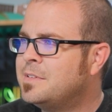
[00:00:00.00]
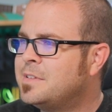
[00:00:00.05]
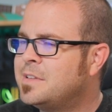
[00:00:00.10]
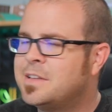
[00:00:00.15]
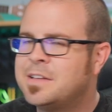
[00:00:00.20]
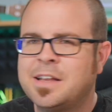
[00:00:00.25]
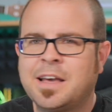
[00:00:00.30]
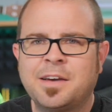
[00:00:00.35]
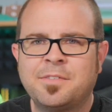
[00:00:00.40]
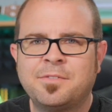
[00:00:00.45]

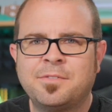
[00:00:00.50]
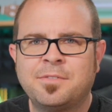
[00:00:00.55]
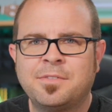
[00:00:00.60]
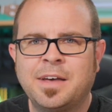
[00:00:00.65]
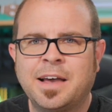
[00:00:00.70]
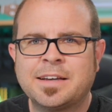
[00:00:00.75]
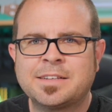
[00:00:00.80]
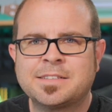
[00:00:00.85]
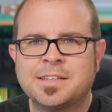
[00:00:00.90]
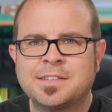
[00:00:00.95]
didn't have
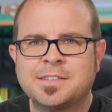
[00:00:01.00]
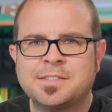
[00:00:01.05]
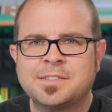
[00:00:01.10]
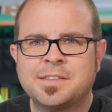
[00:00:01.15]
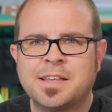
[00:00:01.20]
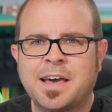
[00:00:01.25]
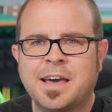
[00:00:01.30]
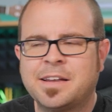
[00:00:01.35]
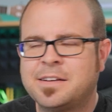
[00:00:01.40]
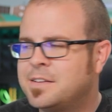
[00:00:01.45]
access to
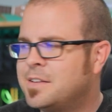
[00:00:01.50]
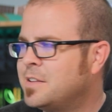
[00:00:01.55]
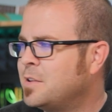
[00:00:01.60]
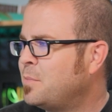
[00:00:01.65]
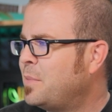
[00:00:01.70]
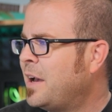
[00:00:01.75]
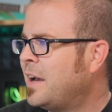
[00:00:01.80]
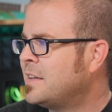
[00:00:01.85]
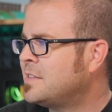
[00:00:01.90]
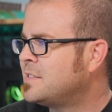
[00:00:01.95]
that in the
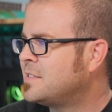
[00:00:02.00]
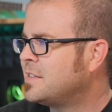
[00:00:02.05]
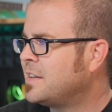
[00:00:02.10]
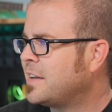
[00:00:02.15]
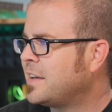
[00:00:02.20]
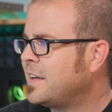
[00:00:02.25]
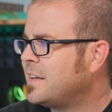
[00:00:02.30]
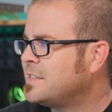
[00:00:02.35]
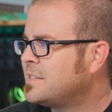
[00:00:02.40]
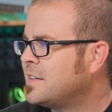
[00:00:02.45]
past,
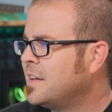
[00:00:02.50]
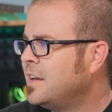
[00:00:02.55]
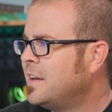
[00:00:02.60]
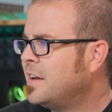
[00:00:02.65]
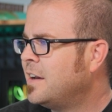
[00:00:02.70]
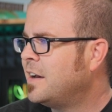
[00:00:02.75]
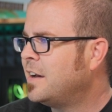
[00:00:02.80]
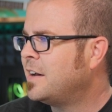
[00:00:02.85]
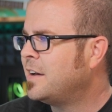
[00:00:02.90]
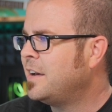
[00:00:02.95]
I guess.
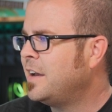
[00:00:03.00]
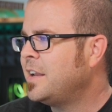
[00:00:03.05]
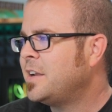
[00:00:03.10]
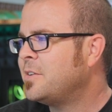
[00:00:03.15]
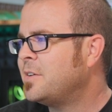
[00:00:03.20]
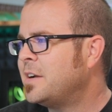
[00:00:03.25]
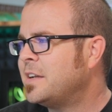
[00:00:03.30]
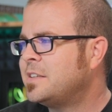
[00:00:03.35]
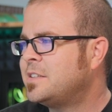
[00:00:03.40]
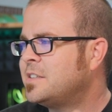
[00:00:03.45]

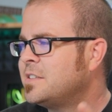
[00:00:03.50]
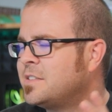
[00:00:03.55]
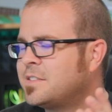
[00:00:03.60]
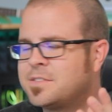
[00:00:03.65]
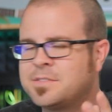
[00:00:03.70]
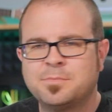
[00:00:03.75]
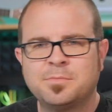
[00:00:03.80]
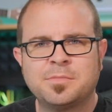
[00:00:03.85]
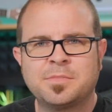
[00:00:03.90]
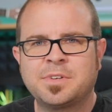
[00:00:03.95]
Anyway,
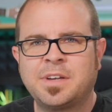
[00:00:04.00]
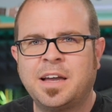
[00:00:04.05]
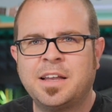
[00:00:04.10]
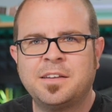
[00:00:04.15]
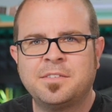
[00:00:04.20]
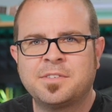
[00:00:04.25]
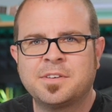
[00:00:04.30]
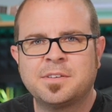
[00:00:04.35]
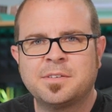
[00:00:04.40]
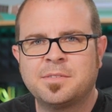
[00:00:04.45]
just
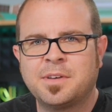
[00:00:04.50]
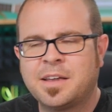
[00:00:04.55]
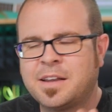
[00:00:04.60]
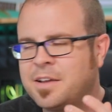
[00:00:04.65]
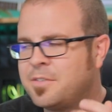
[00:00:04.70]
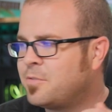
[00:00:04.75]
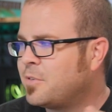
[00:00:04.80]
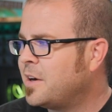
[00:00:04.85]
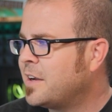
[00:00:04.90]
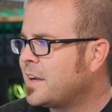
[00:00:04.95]
kind of an
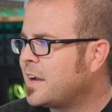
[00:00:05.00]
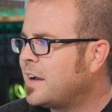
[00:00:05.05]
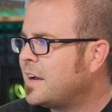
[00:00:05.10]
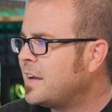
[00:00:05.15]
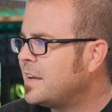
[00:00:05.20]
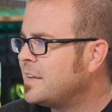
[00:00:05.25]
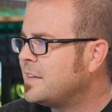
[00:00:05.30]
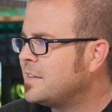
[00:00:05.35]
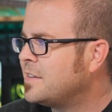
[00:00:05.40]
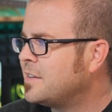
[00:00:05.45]

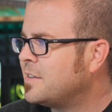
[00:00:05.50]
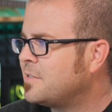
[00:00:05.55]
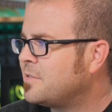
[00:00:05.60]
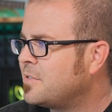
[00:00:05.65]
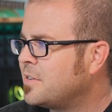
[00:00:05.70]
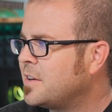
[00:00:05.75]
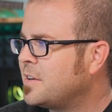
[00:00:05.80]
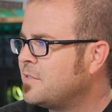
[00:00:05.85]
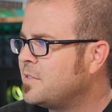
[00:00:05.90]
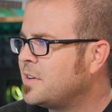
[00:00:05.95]
FYI
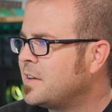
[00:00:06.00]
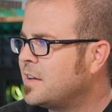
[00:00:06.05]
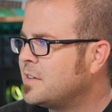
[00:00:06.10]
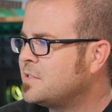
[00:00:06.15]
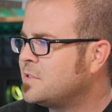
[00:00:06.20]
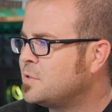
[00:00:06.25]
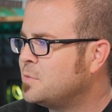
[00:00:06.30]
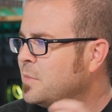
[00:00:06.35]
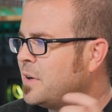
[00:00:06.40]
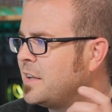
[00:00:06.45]
for any of you
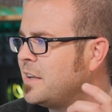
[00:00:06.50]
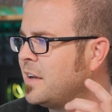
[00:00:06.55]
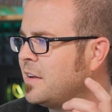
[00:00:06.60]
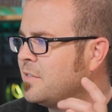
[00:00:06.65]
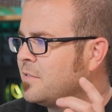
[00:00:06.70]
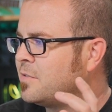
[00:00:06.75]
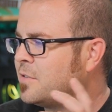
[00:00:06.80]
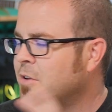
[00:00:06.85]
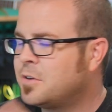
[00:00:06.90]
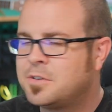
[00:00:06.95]
guys who might
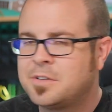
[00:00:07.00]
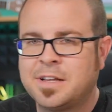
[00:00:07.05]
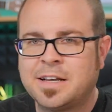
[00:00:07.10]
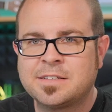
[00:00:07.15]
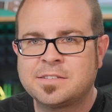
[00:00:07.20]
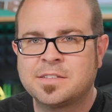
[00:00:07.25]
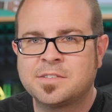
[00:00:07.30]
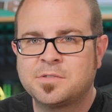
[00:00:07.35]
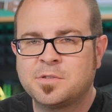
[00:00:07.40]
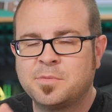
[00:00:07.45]
have local
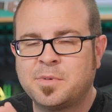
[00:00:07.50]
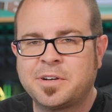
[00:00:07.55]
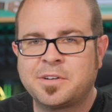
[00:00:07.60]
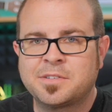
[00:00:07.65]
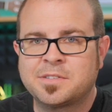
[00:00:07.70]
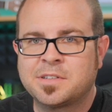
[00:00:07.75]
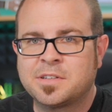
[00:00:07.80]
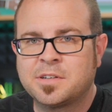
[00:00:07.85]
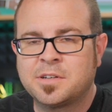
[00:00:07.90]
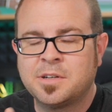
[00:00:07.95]
access to a
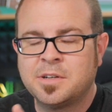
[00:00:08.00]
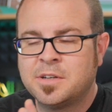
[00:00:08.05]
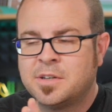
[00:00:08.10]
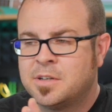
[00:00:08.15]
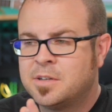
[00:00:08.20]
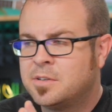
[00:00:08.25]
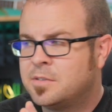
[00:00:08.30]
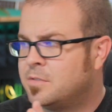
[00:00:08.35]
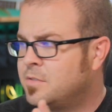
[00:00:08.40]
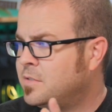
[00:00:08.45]
Micro Center.
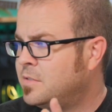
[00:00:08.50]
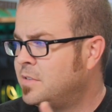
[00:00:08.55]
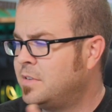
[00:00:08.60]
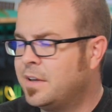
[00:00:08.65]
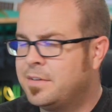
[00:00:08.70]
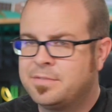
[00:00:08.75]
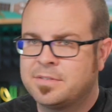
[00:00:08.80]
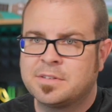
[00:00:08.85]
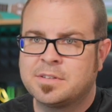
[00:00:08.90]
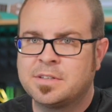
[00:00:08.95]

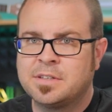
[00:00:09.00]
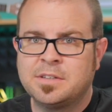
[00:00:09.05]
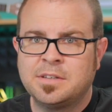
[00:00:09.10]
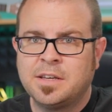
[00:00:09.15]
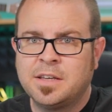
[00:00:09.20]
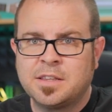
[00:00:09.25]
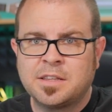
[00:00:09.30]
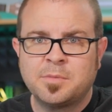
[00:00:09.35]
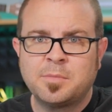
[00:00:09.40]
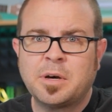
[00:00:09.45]
Definitely
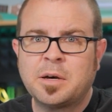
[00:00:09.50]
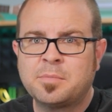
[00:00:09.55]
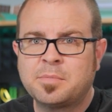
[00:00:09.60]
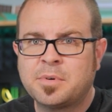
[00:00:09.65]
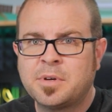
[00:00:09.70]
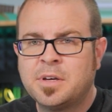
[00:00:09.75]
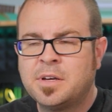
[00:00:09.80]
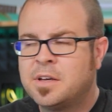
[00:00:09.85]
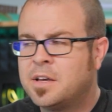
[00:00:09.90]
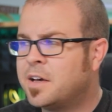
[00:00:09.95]
hit them
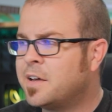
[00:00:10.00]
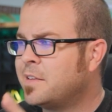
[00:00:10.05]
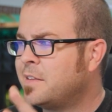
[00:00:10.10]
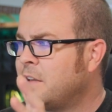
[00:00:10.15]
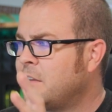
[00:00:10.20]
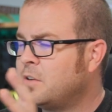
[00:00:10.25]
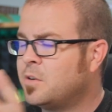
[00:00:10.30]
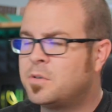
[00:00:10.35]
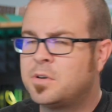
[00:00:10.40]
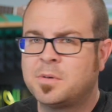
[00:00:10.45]
up.
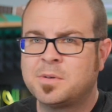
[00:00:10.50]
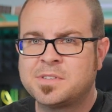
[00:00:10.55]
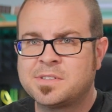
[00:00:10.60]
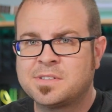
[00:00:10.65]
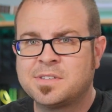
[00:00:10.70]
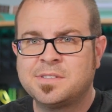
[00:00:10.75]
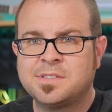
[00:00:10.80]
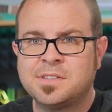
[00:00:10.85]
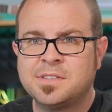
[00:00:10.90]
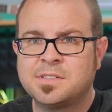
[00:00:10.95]
They don't always
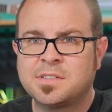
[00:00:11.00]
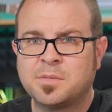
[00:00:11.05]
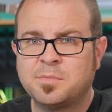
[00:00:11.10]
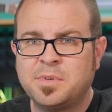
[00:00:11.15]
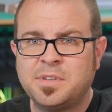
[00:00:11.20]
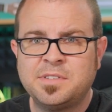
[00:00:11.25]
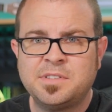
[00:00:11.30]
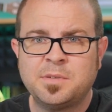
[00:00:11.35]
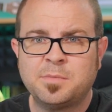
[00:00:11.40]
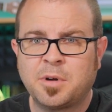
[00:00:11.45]
list these on
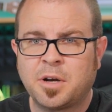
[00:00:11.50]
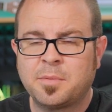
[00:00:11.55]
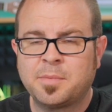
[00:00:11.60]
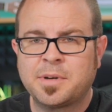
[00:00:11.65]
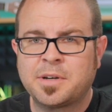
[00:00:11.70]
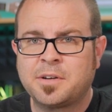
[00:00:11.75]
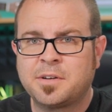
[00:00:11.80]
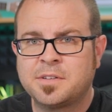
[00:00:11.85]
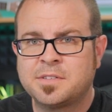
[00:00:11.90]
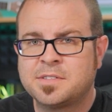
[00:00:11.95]
PC Part
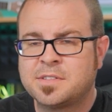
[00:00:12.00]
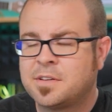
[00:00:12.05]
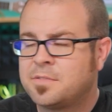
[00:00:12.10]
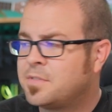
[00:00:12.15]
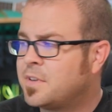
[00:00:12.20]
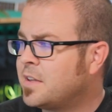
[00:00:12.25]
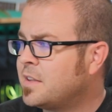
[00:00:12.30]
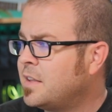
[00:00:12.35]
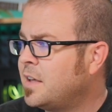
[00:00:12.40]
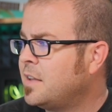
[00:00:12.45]
Picker and
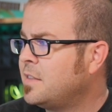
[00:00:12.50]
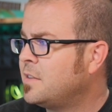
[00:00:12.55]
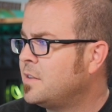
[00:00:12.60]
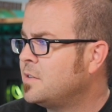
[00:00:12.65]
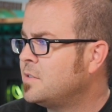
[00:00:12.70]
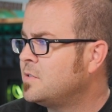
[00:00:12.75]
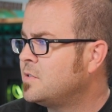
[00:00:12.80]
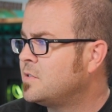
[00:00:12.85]
stuff like that though,